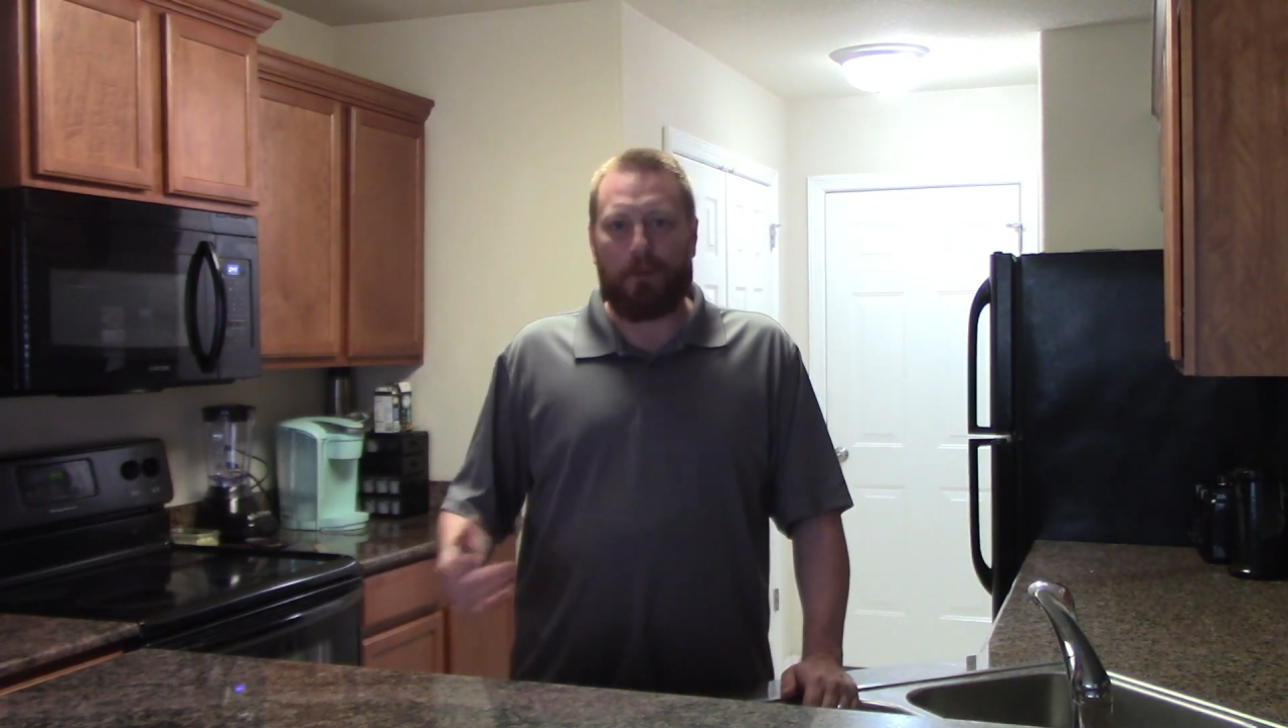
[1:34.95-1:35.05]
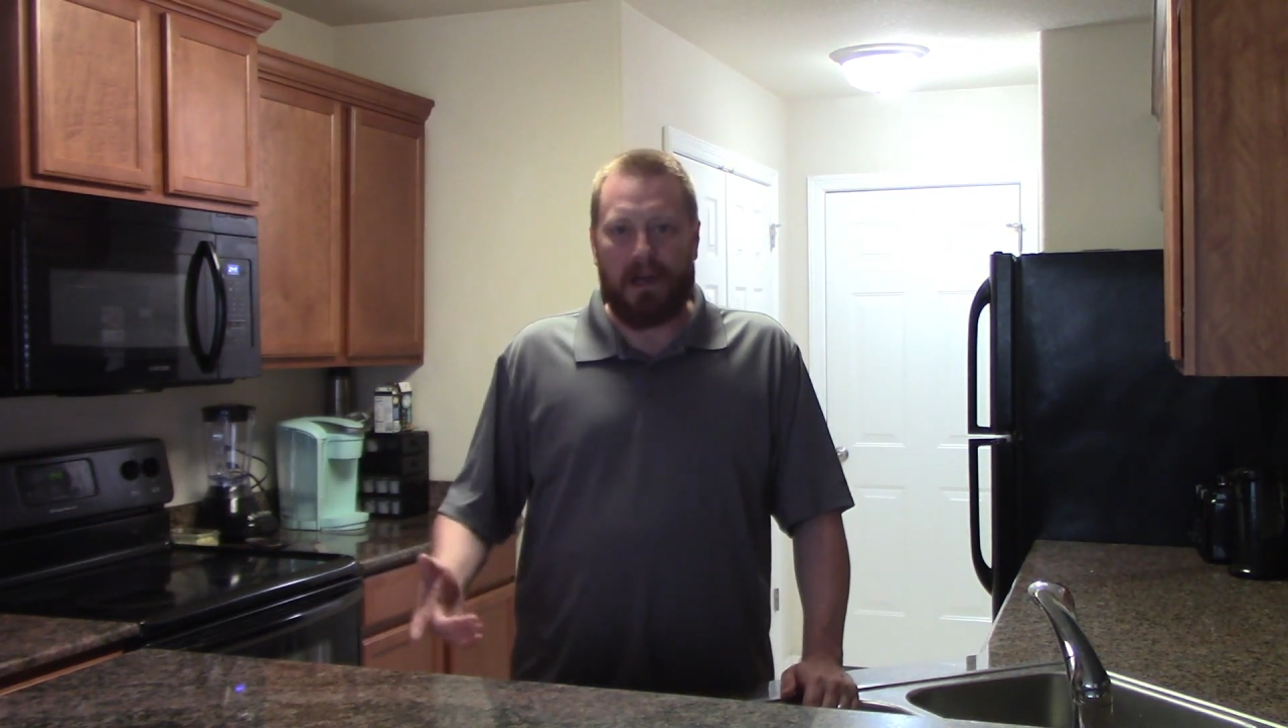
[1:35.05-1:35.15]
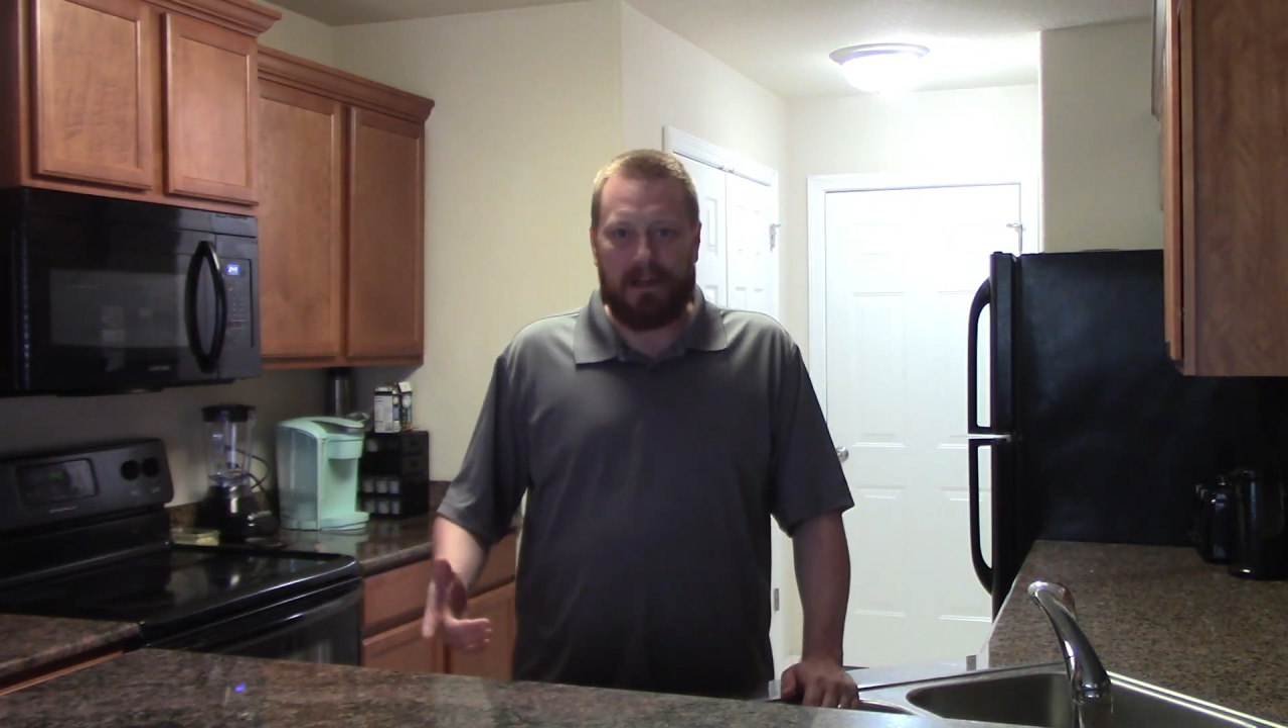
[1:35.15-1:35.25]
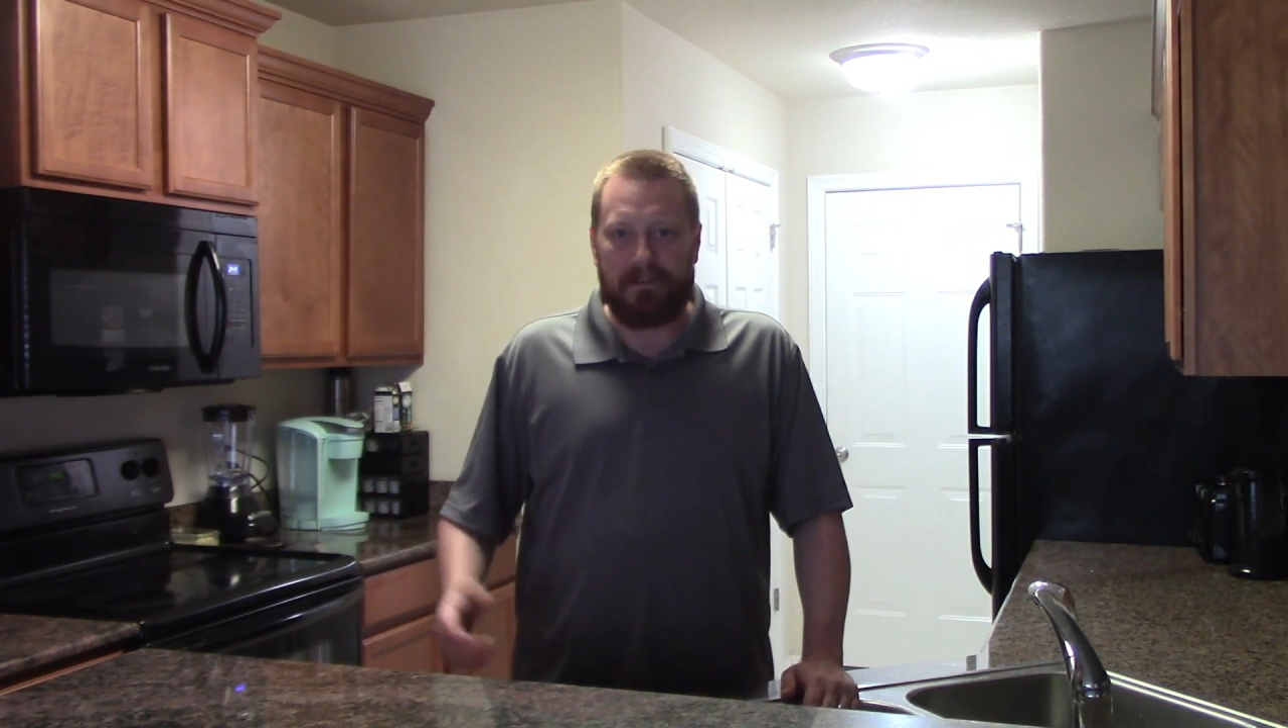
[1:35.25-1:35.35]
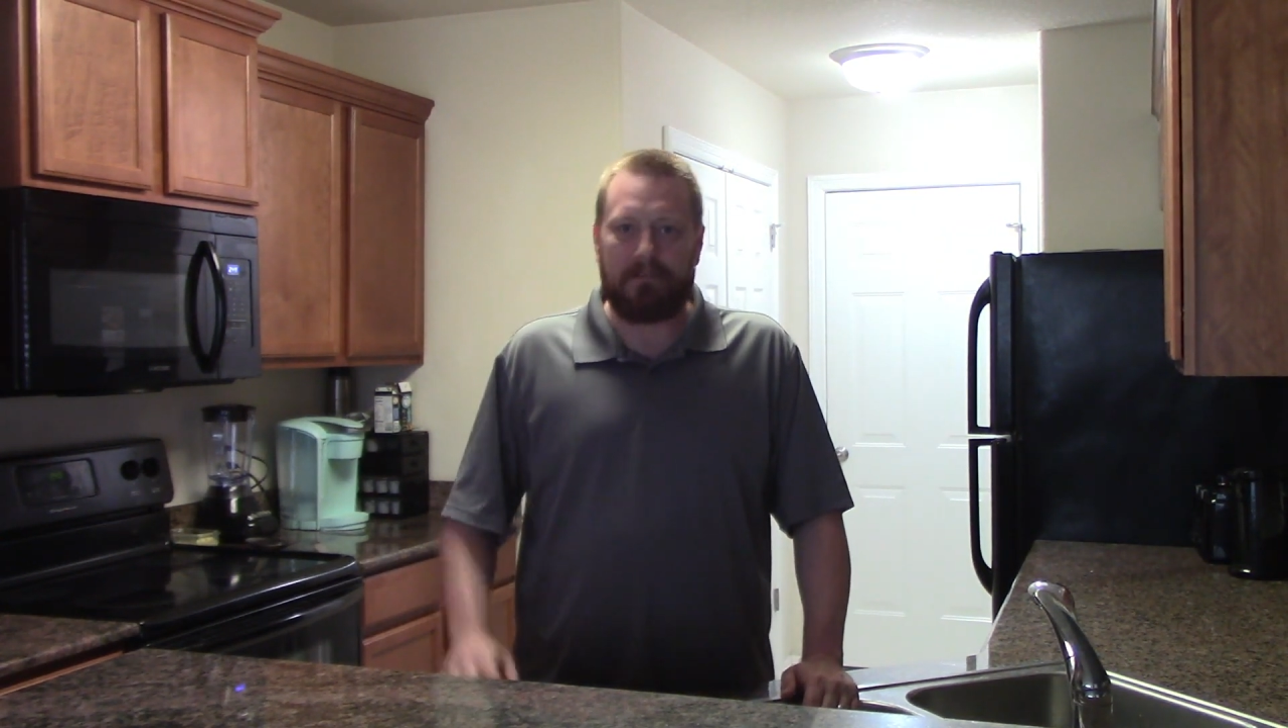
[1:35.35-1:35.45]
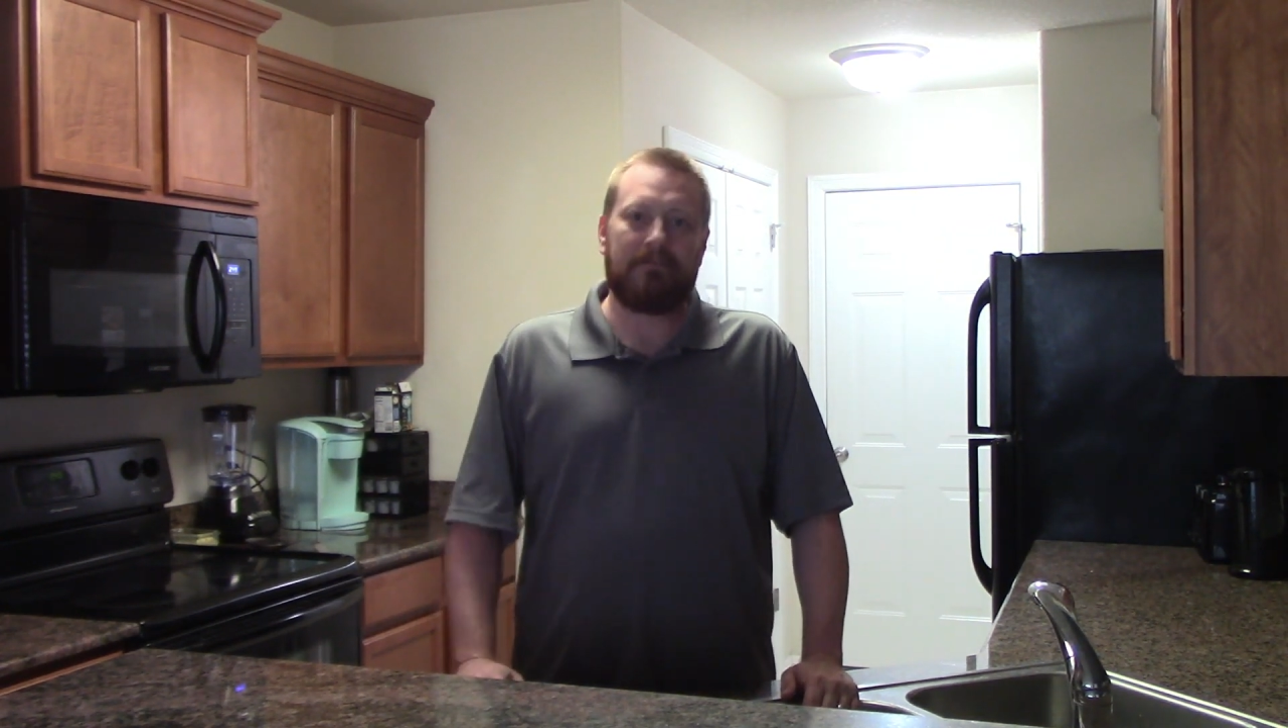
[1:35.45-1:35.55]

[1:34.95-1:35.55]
bread.